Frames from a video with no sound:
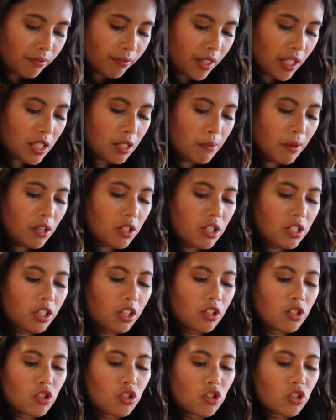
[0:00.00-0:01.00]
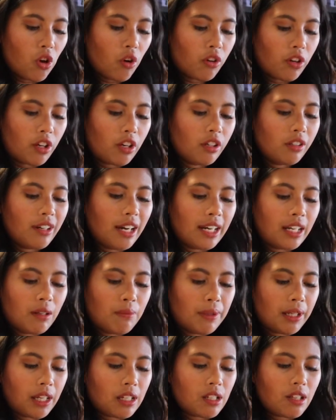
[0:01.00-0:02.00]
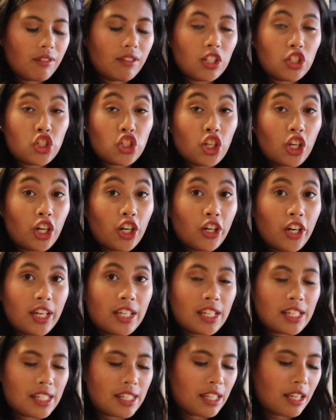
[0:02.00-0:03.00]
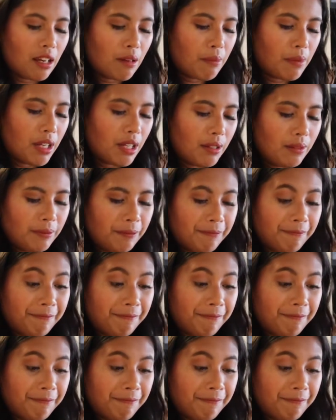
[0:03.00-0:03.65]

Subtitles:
It smells so good already because of the sugar and the cinnamon.